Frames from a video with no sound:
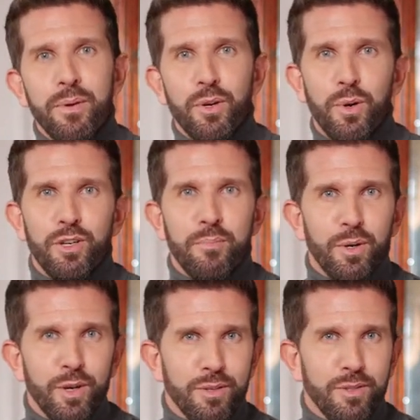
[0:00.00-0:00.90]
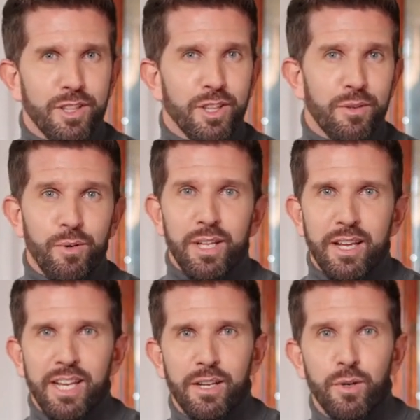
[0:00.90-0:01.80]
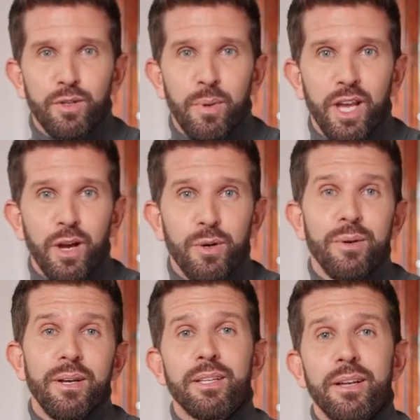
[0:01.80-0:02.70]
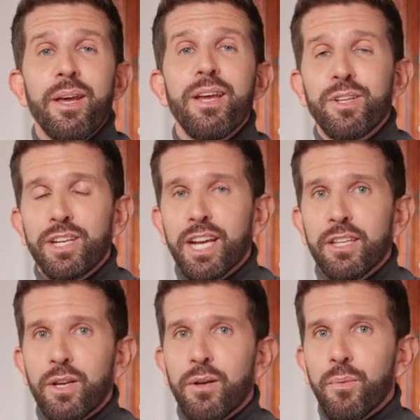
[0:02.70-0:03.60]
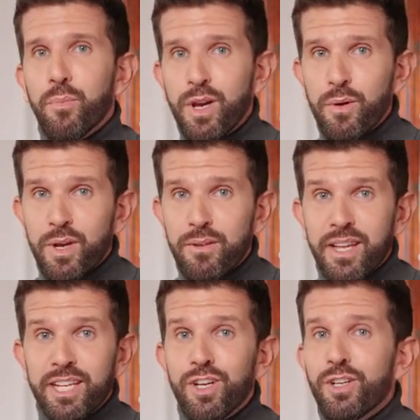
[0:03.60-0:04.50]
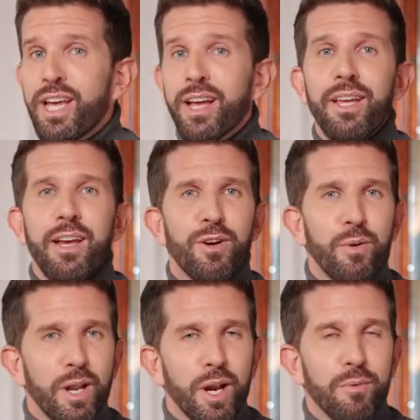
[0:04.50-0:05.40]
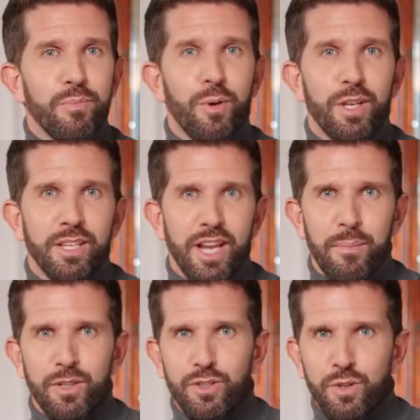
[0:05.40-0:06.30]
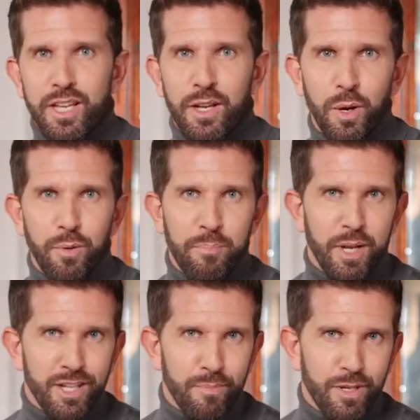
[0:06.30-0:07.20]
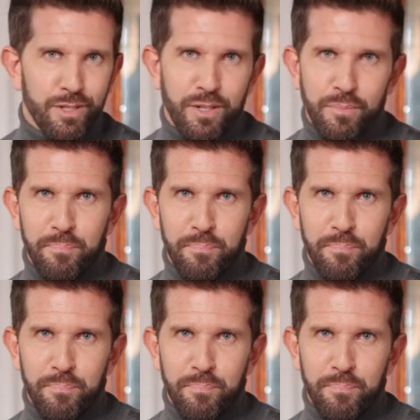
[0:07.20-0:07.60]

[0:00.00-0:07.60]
Your spirit of discovery kindles my own, and together we weave each day into an unfolding tapestry of amazement.